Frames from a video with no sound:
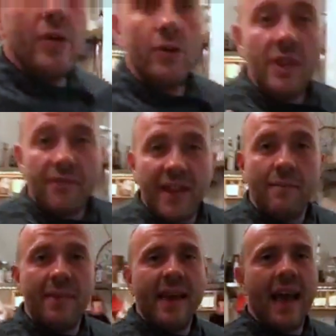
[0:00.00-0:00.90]
do the
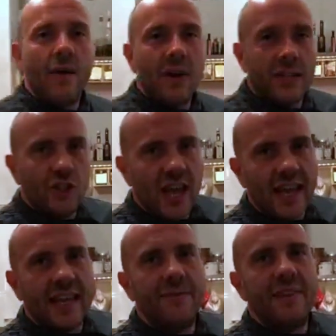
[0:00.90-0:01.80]
flambe, I want to
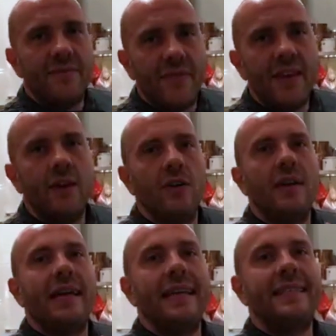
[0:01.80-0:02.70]
check if the veal
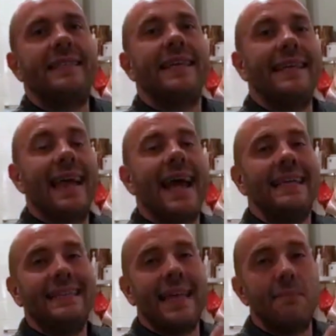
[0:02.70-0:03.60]
is
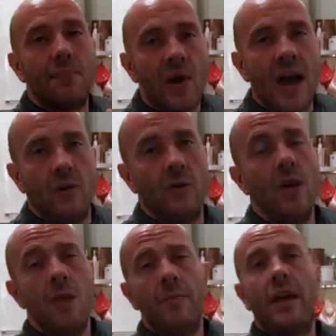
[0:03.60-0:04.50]
nice and brown,
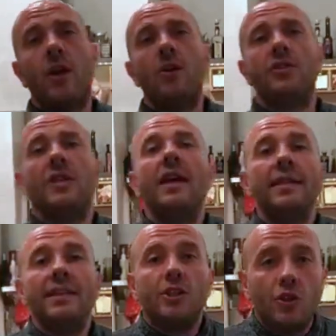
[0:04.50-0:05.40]
because
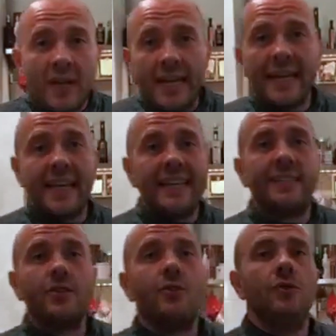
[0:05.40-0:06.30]
the trick
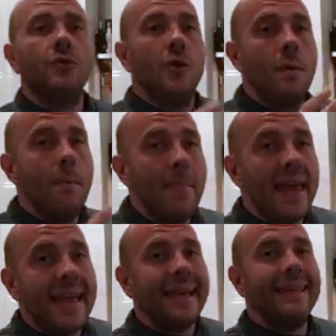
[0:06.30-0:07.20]
is to
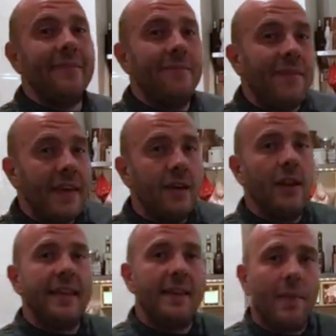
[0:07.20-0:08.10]
make the veal
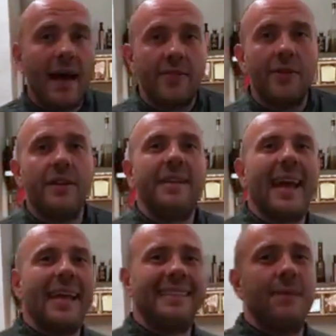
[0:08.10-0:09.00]
and the butter
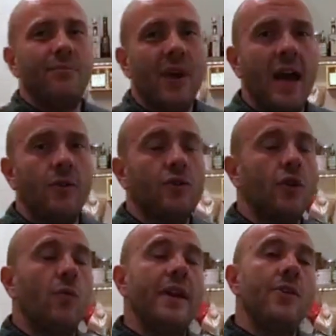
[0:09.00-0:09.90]
nice and brown,
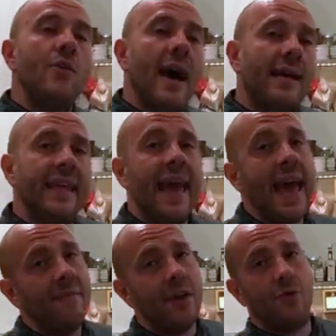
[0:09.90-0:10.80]
so when you add the
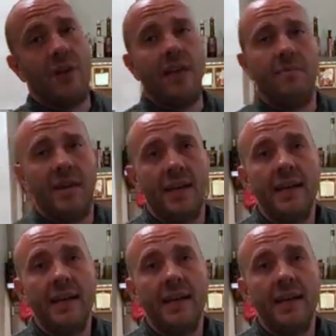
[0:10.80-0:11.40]
heavy cream, the